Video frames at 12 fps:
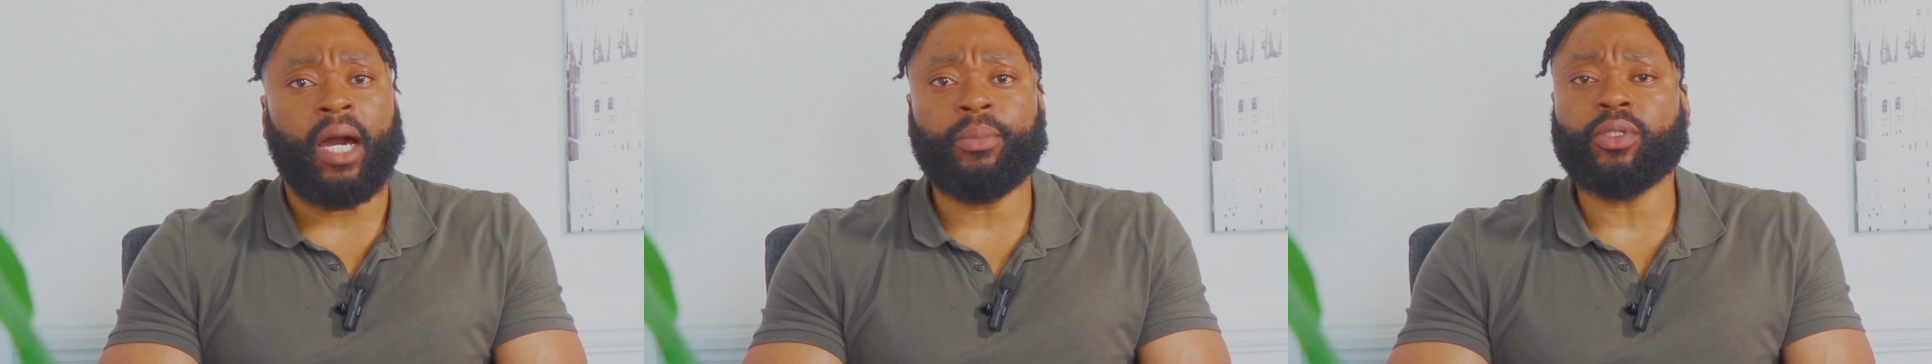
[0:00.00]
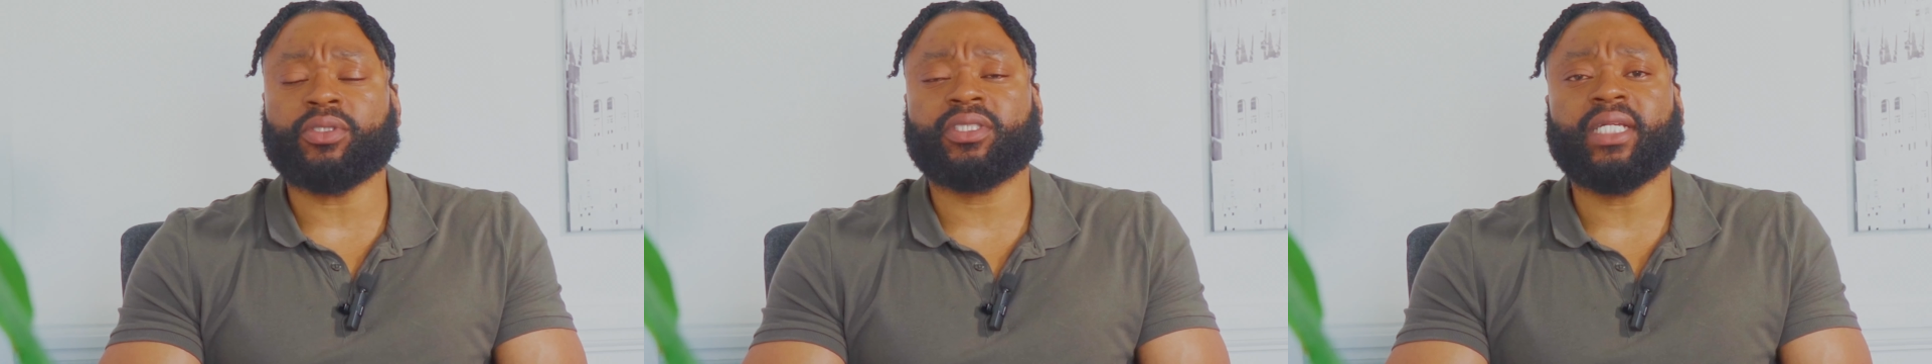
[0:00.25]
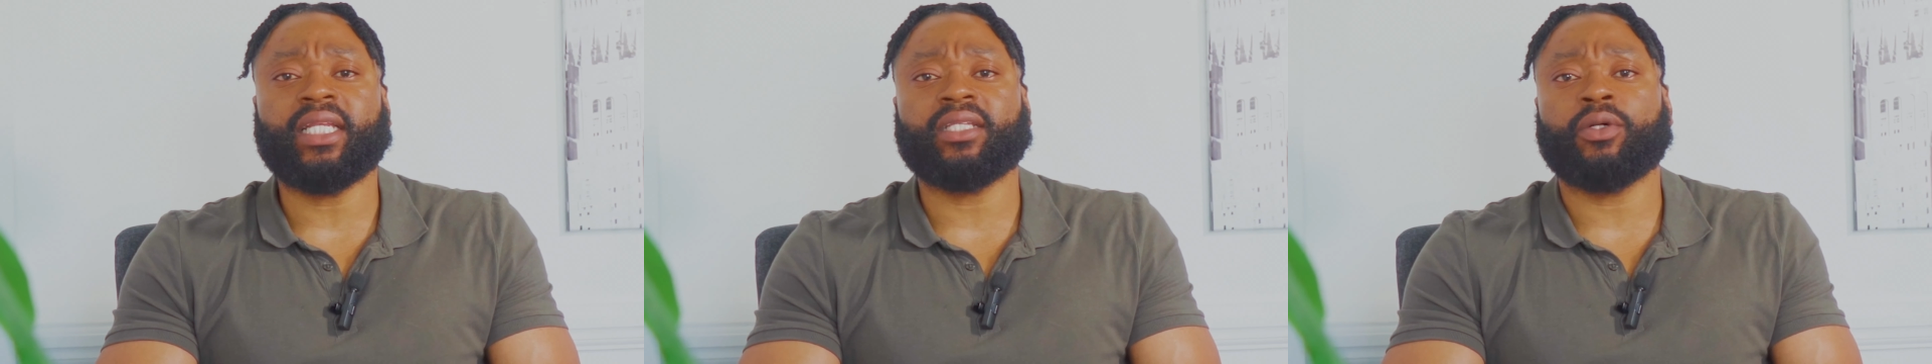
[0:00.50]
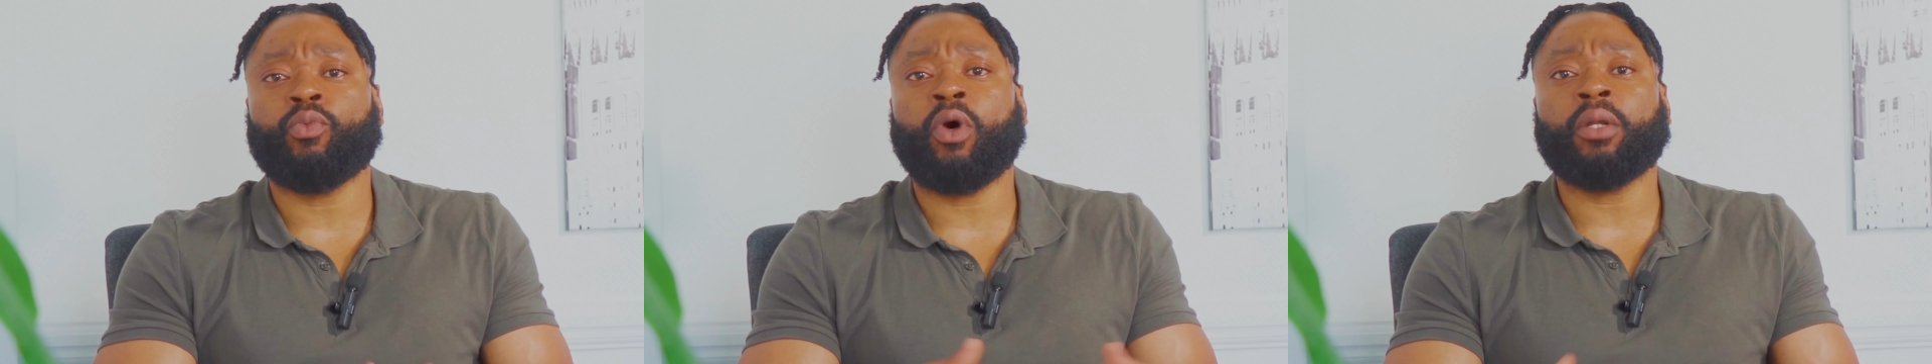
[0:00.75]
I'm not saying that
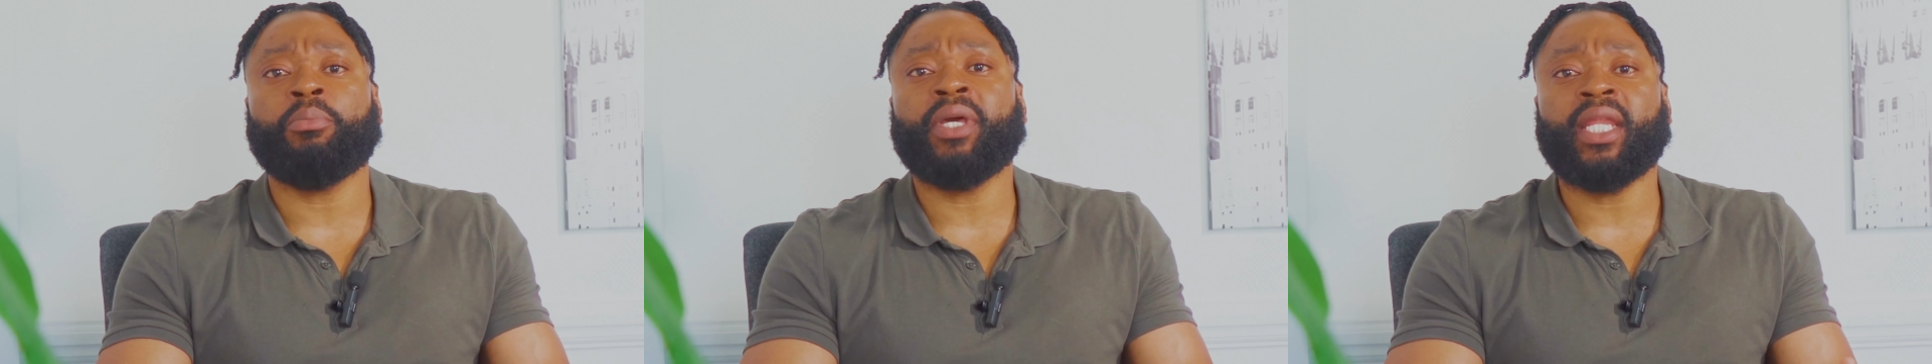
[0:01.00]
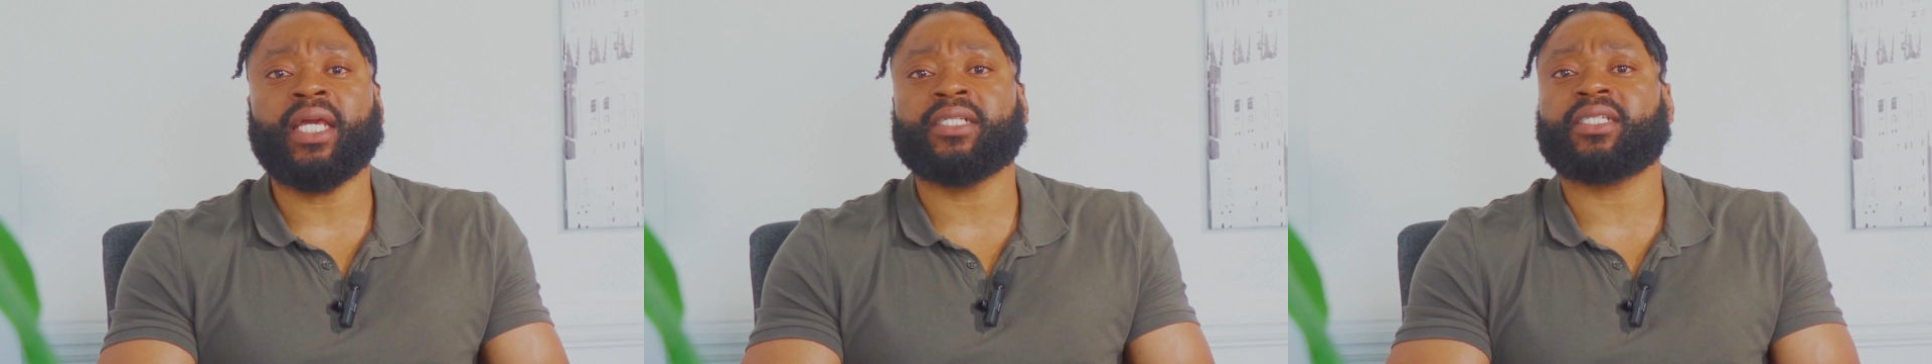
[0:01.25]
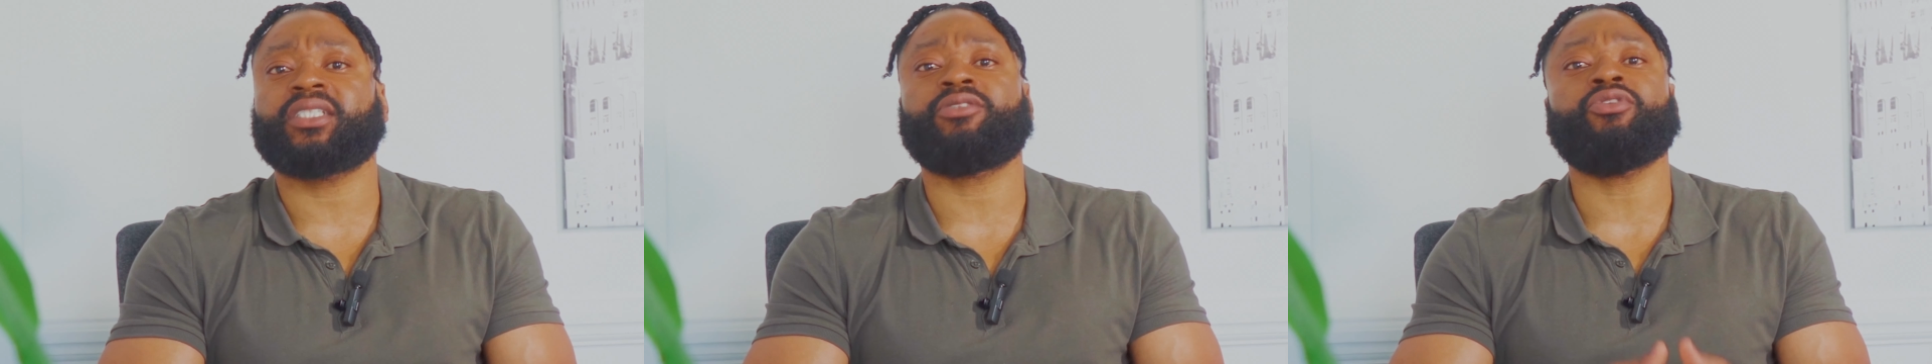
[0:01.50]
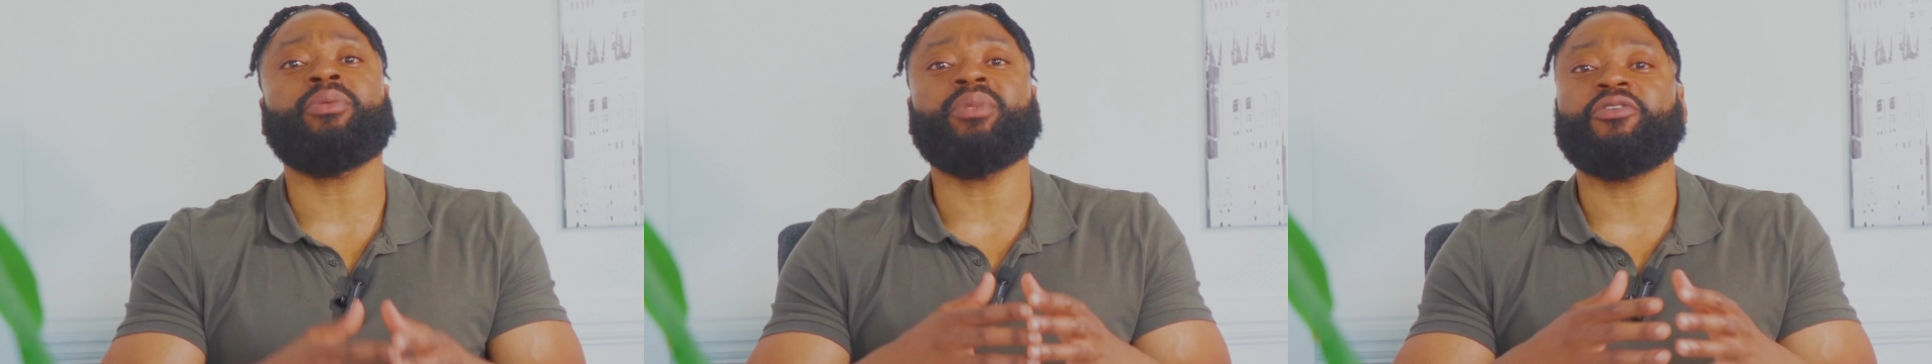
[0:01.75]
the 1 minute is
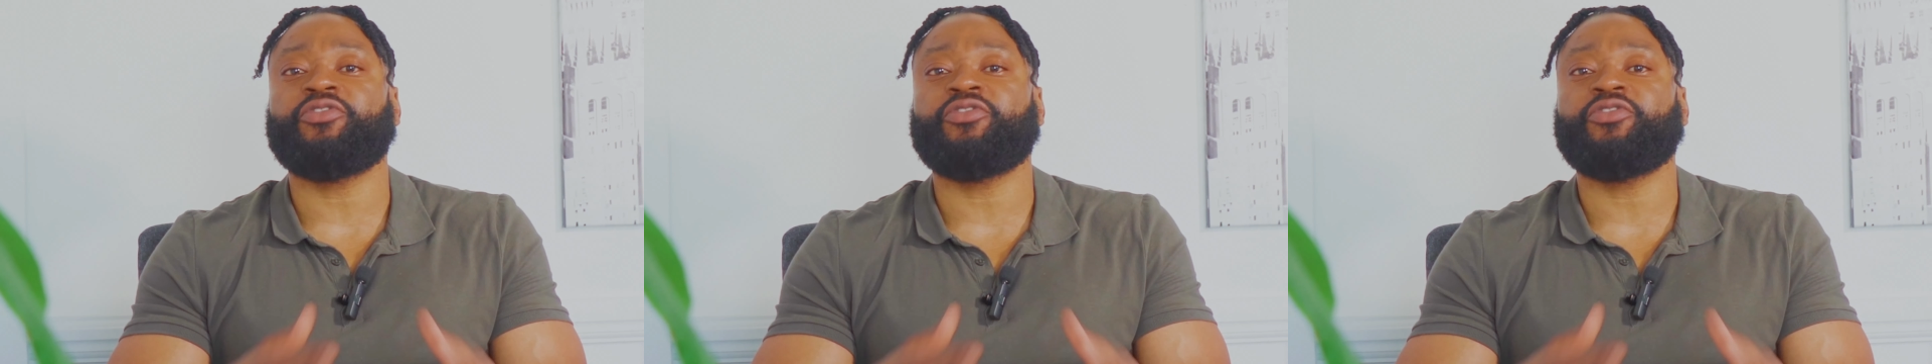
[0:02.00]
extremely